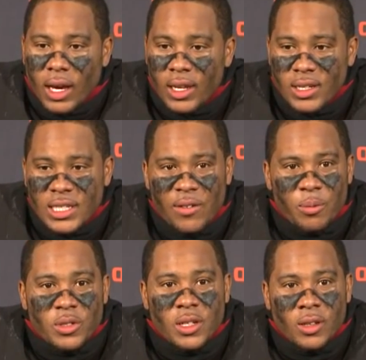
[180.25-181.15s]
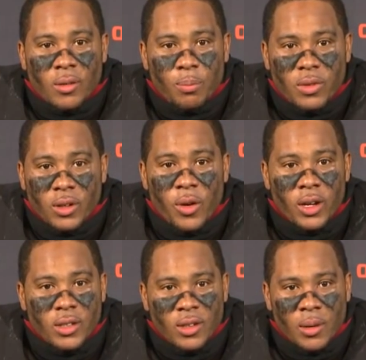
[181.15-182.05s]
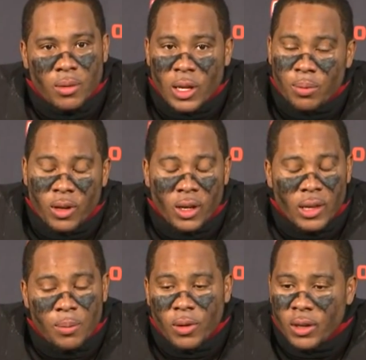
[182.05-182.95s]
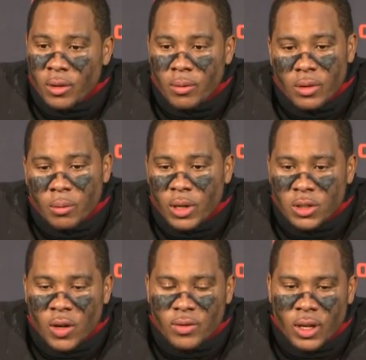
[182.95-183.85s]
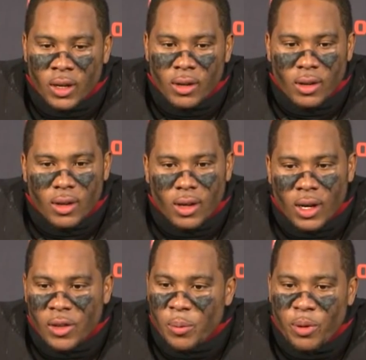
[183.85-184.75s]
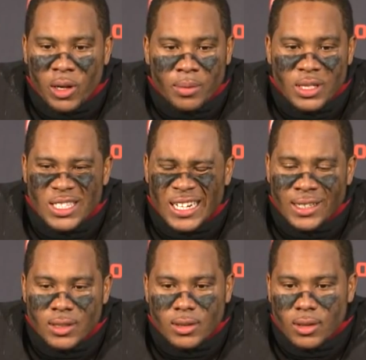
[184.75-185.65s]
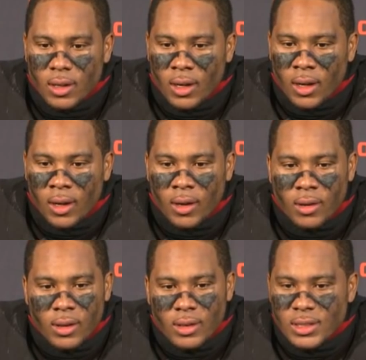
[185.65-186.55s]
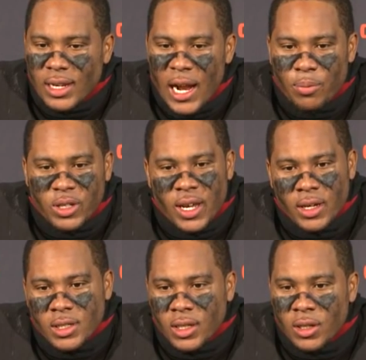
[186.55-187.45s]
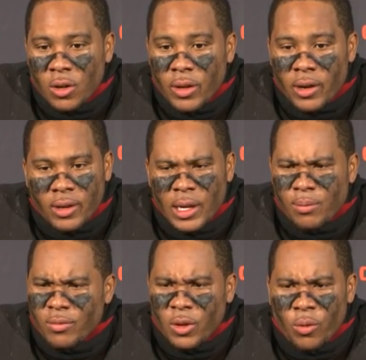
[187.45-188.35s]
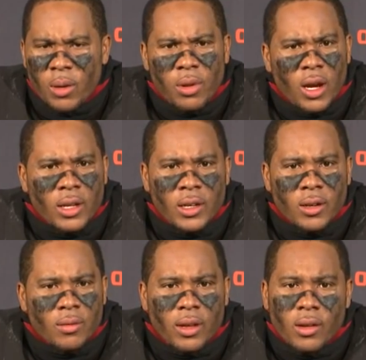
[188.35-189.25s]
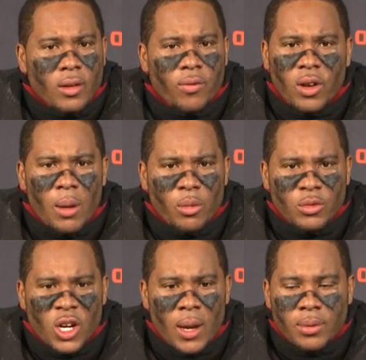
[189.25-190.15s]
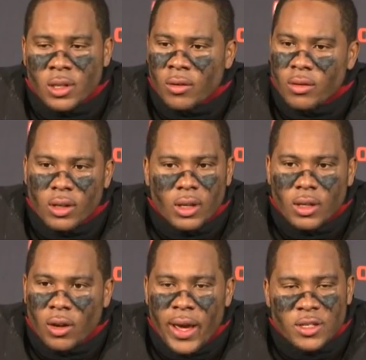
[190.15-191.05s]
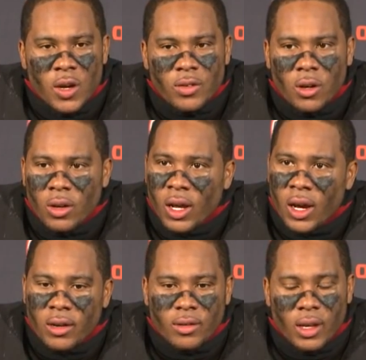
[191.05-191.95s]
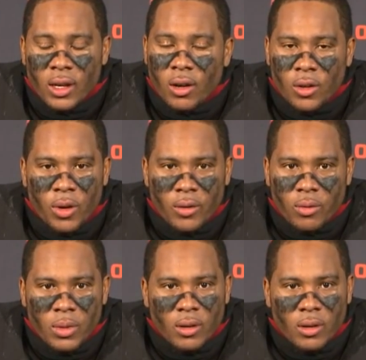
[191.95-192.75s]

at least 70% of the credit to them, because they played their butts off today. They're picking up the stunts, sliding protection, you know, they're, and they the run blocking, they did a phenomenal job. So, you know, hats off to the O-line. They get all the credit from me.